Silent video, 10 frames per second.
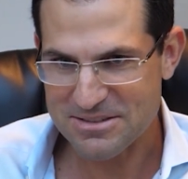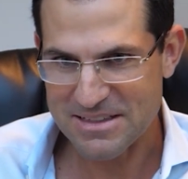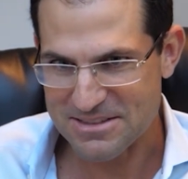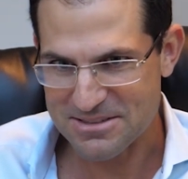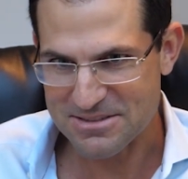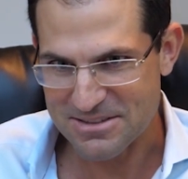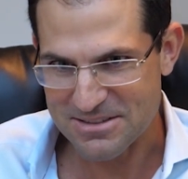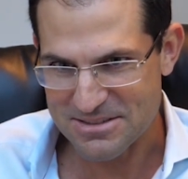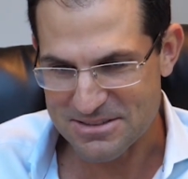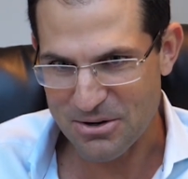Like this is
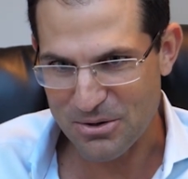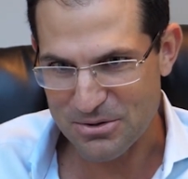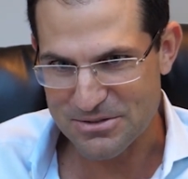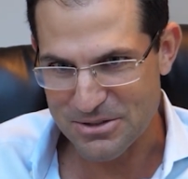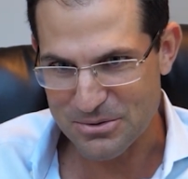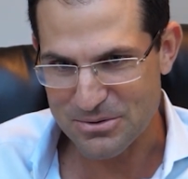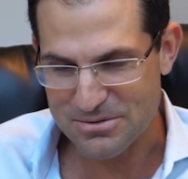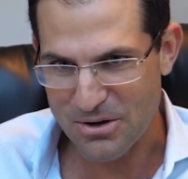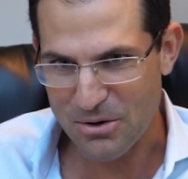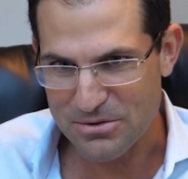just a whole new
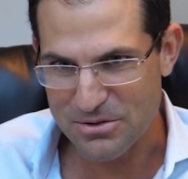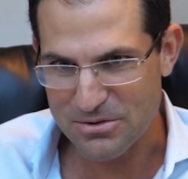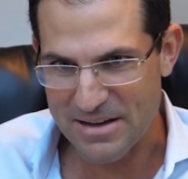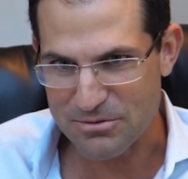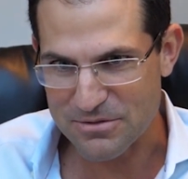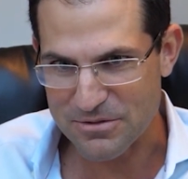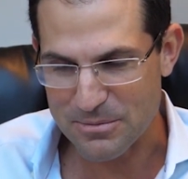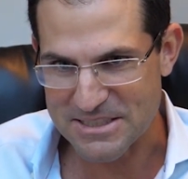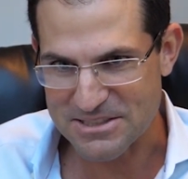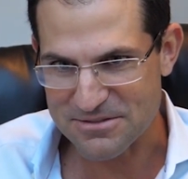level for
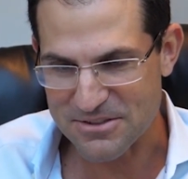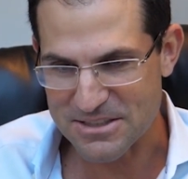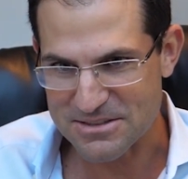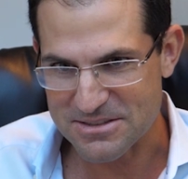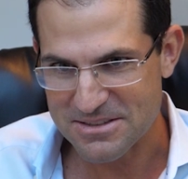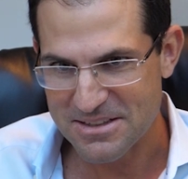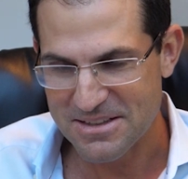pension funds.